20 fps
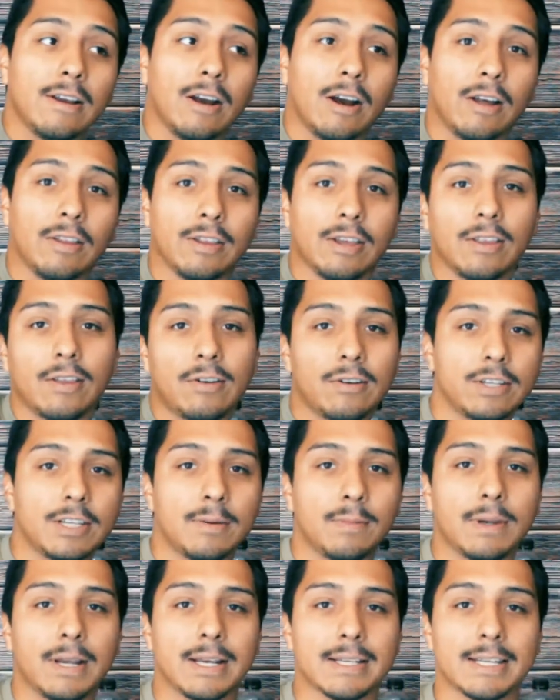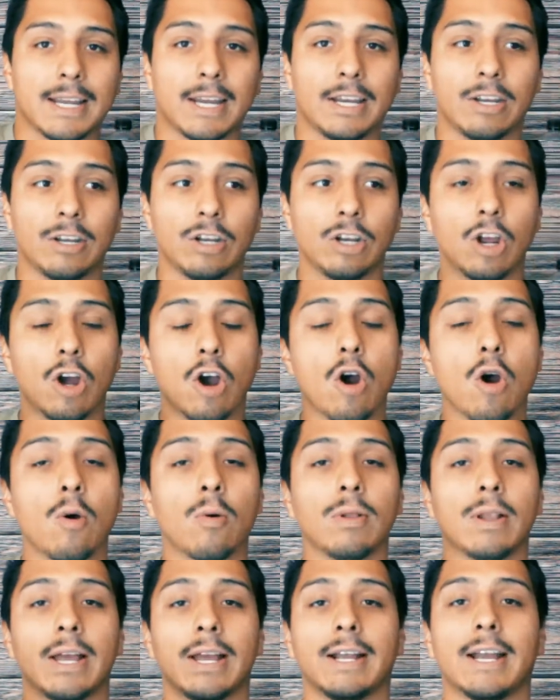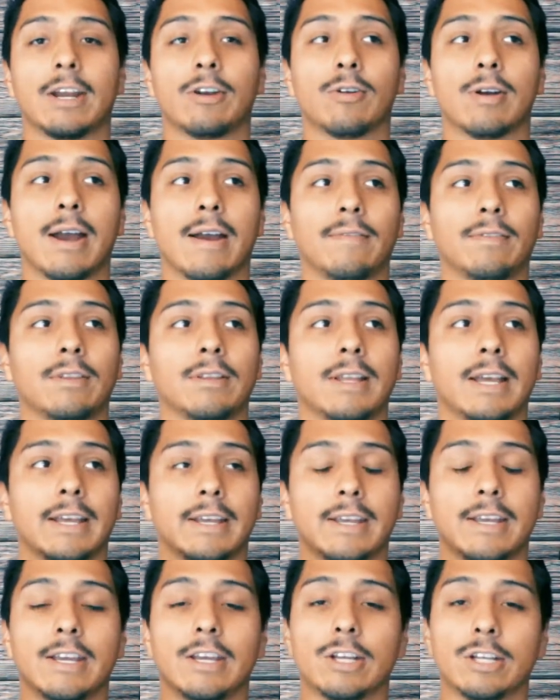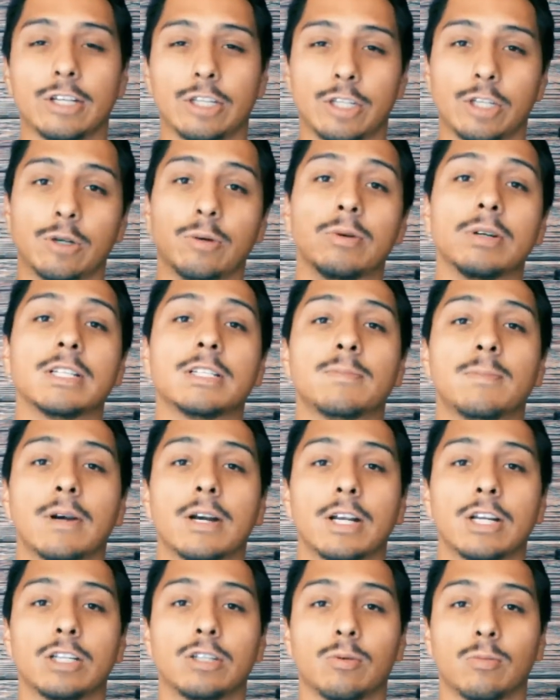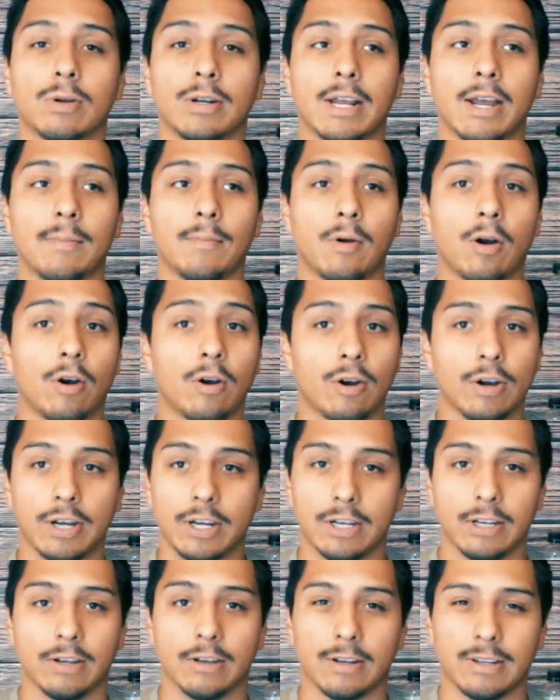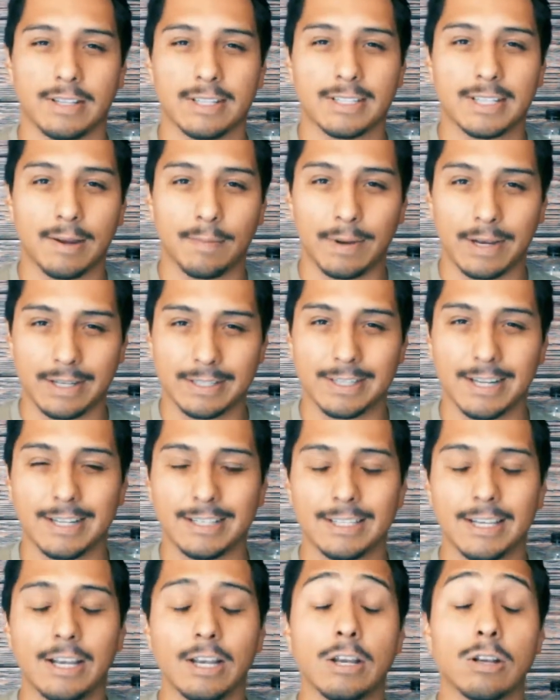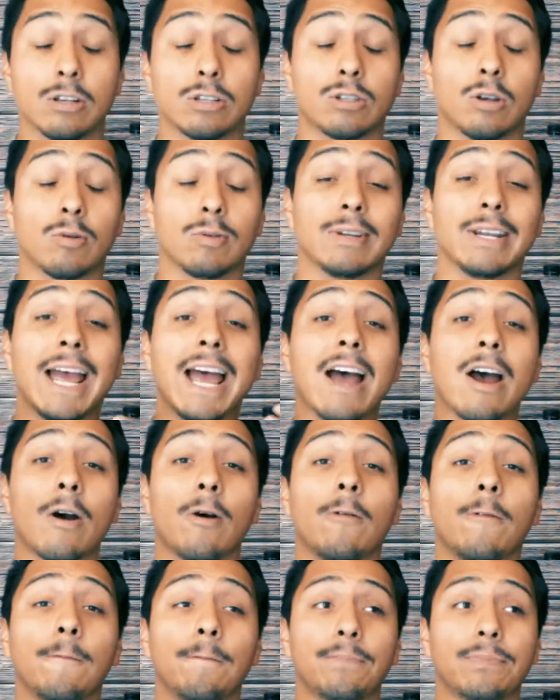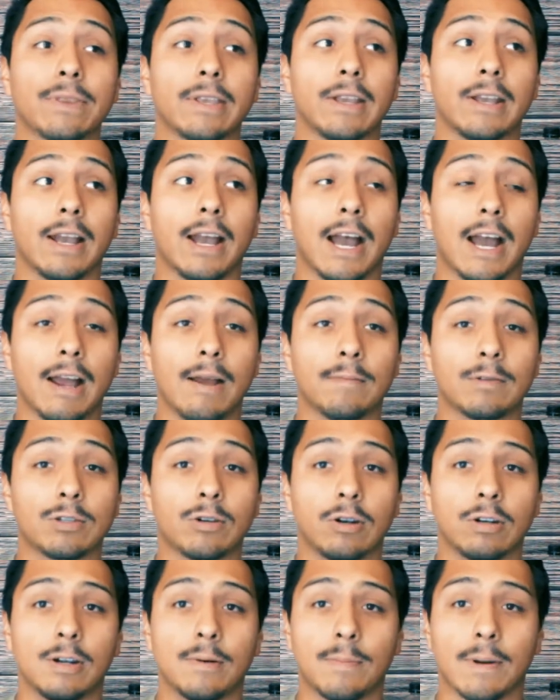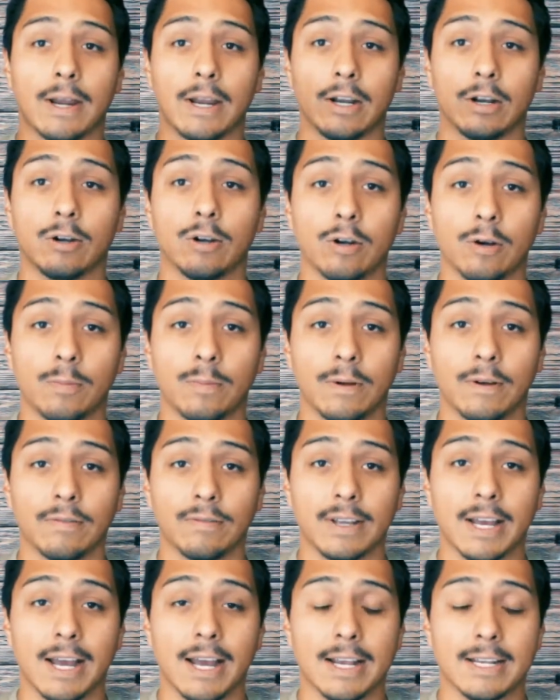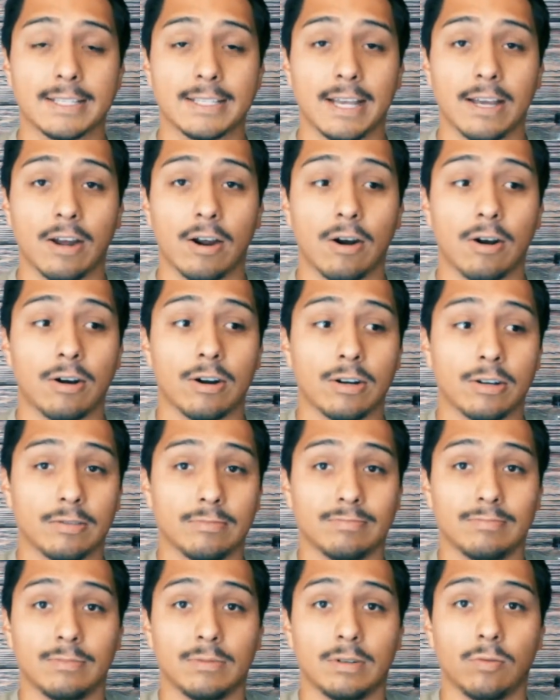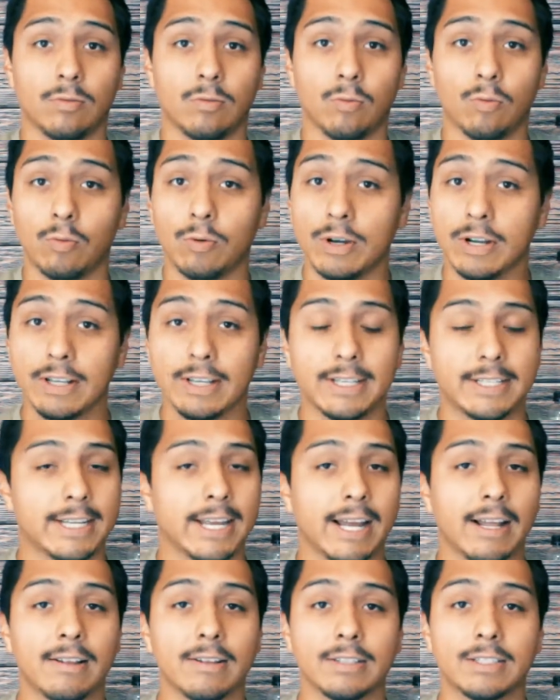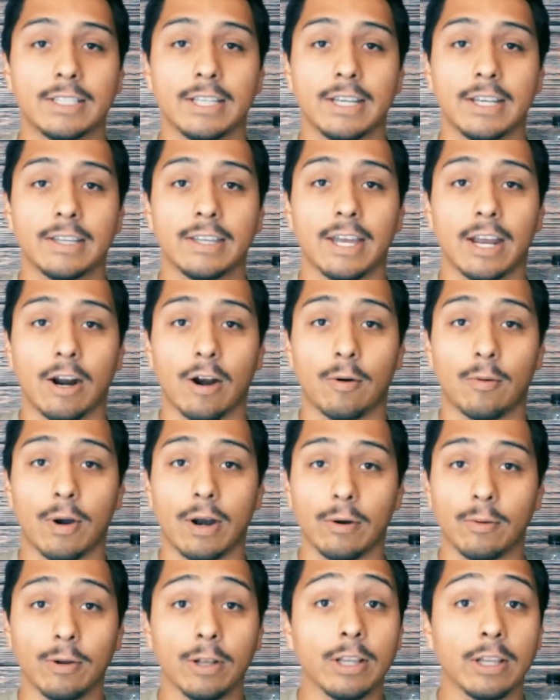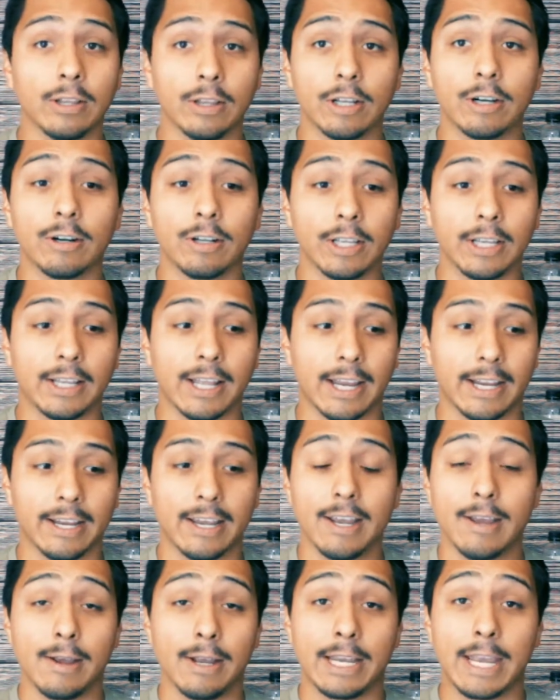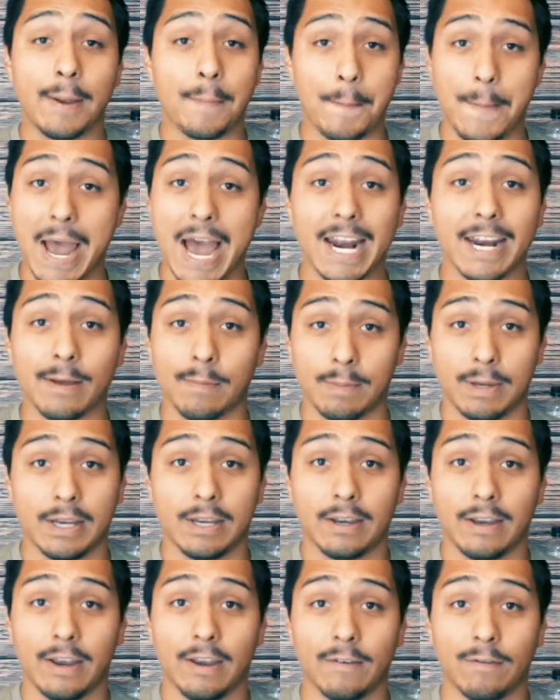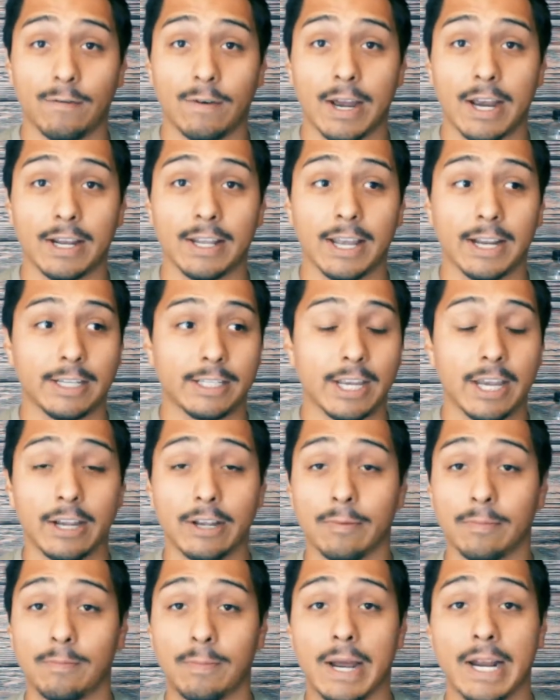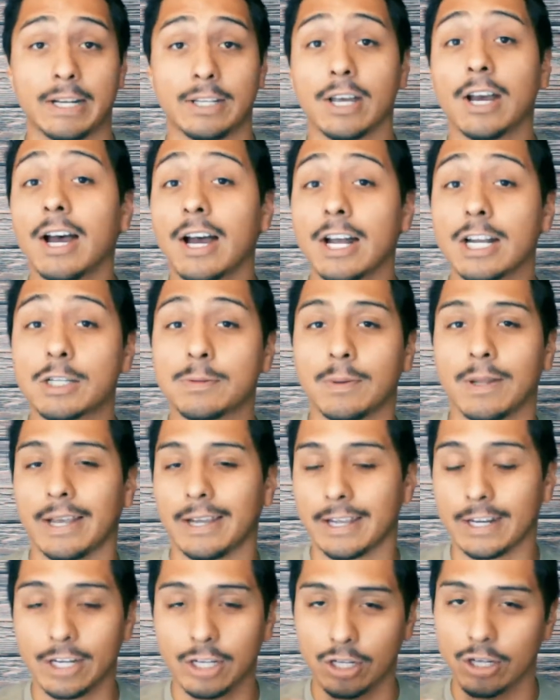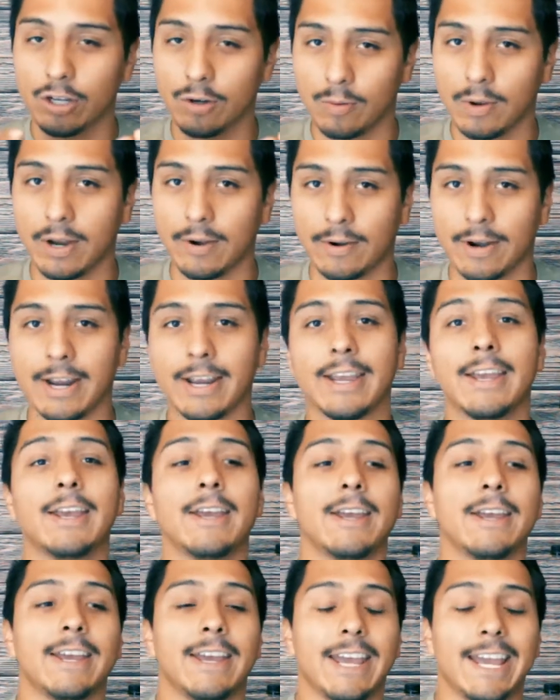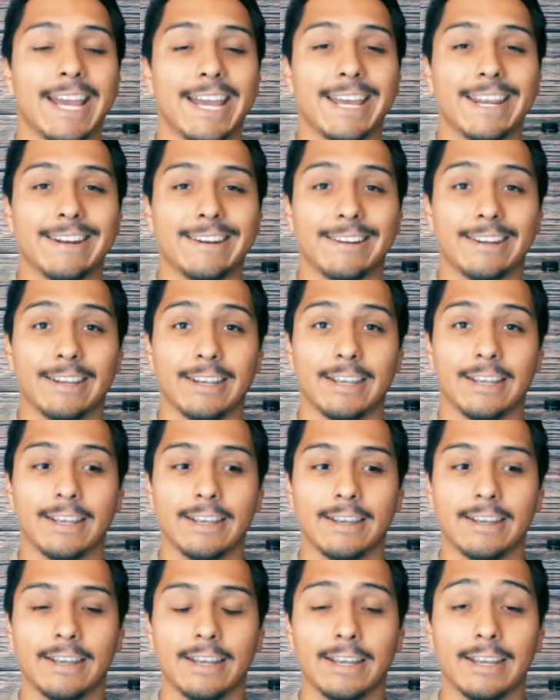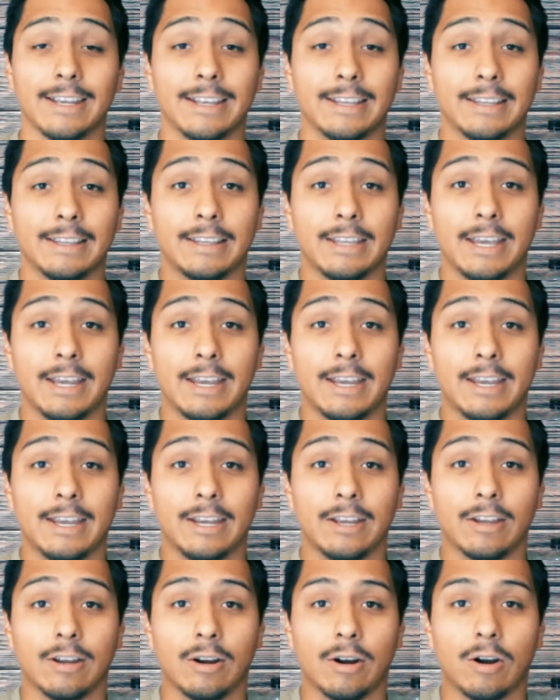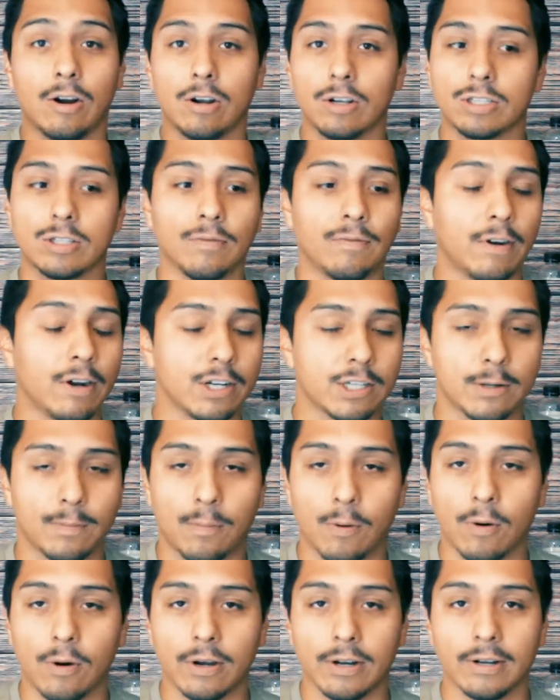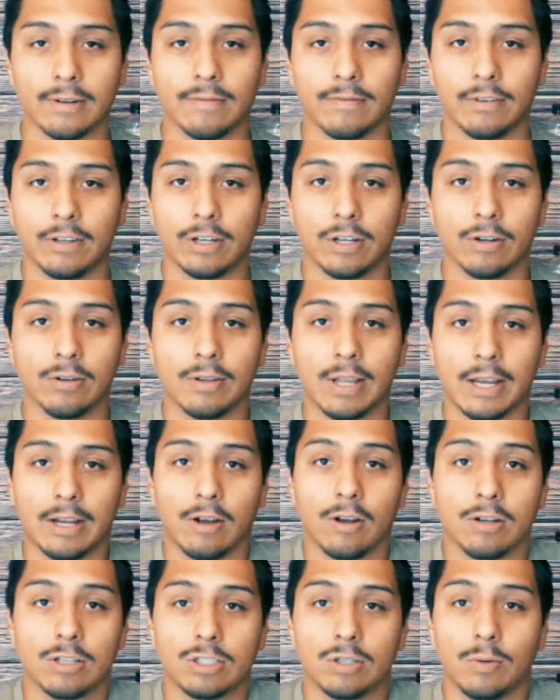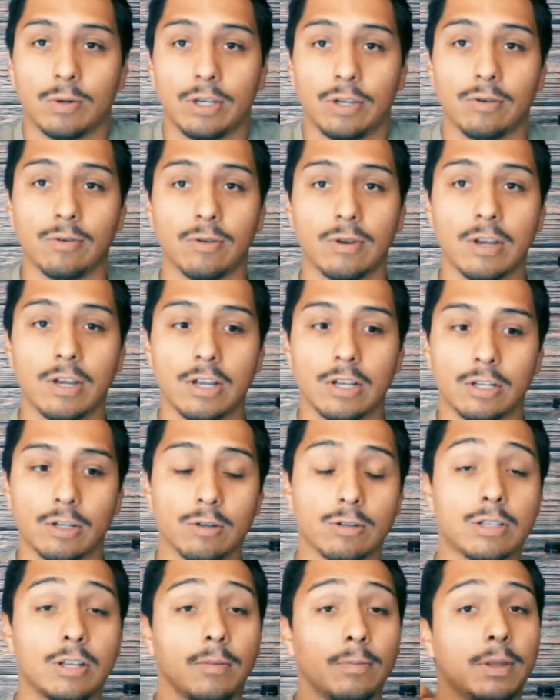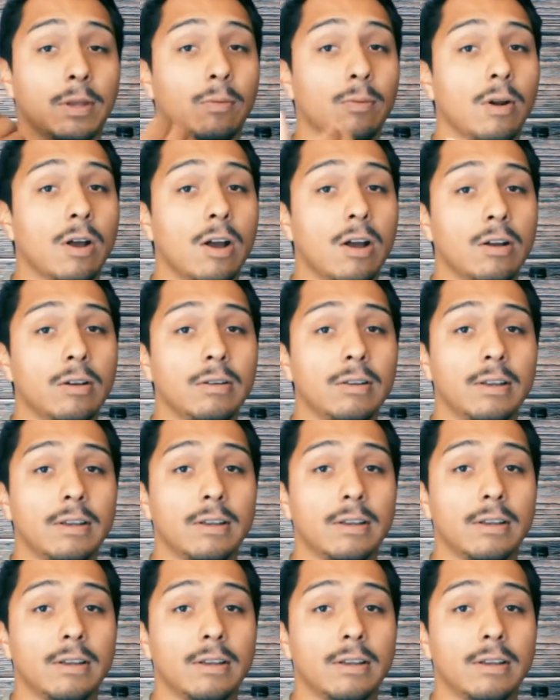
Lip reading: on the other team because I know like I don't have to like do as much when I'm already good. Does that make sense? So now I'm surrounded by a group of guys that are really talented, that are literally like get mad at me if I like take a bad touch, but like in a good way, right? And they are also very supportive, you know, like also when you do something wrong,